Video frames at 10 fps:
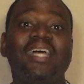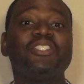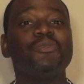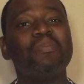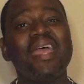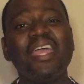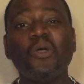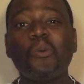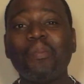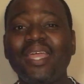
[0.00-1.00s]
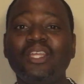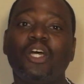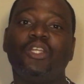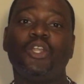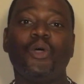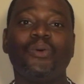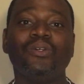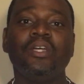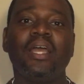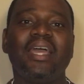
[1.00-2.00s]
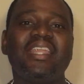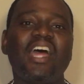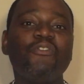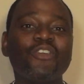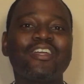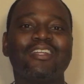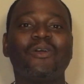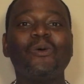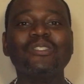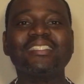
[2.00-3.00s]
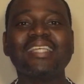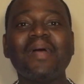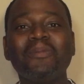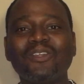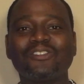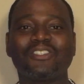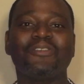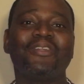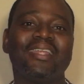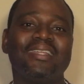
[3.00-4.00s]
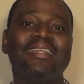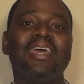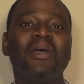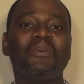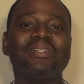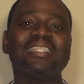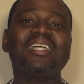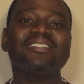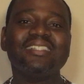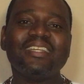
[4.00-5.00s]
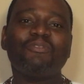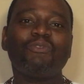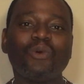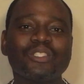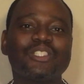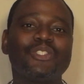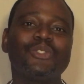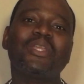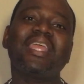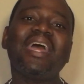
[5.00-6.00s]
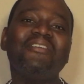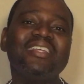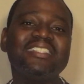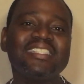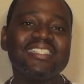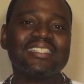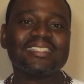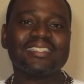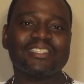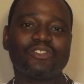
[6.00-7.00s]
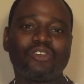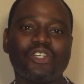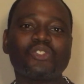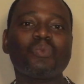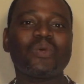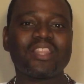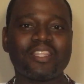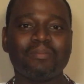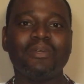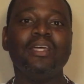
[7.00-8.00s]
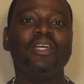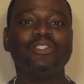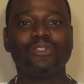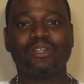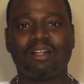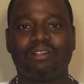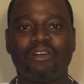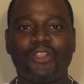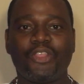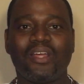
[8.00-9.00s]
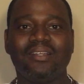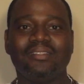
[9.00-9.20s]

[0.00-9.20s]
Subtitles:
As you may or may not know, an African called Simon of Cyrene was actually forced to carry Jesus' cross with him to Golgotha.